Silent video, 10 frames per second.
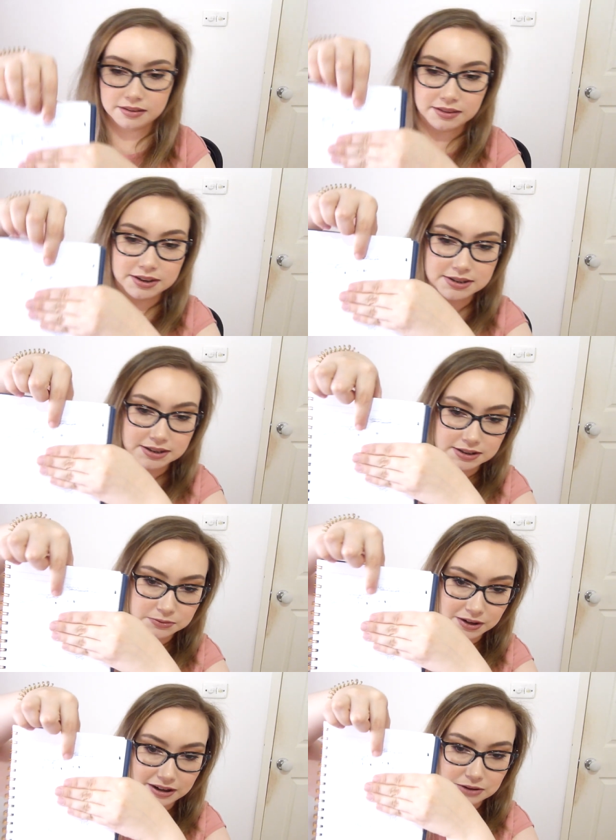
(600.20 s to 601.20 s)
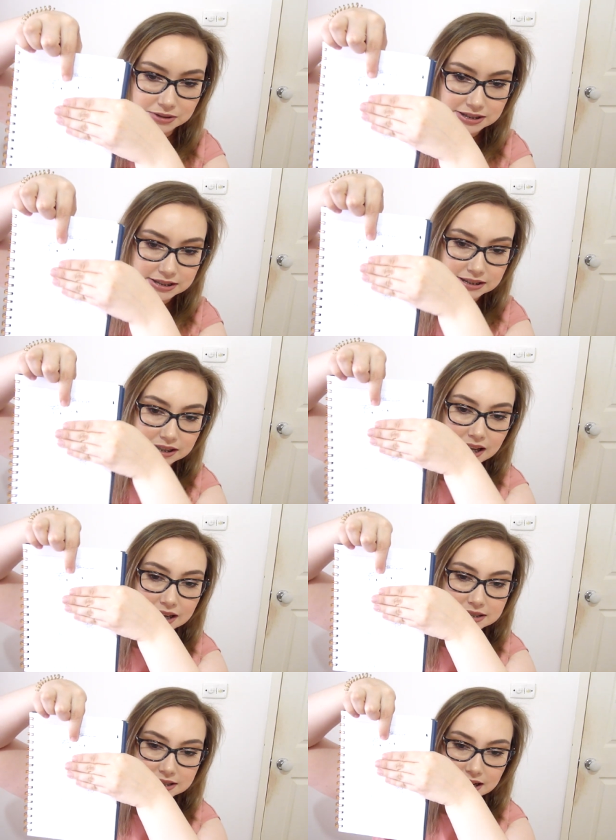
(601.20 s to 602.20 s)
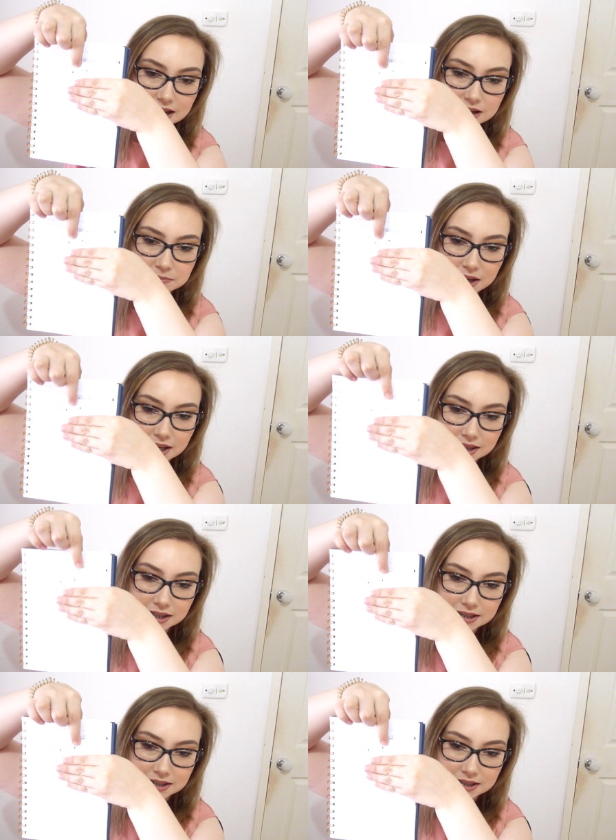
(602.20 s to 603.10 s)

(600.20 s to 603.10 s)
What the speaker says: This is where I was last time, and this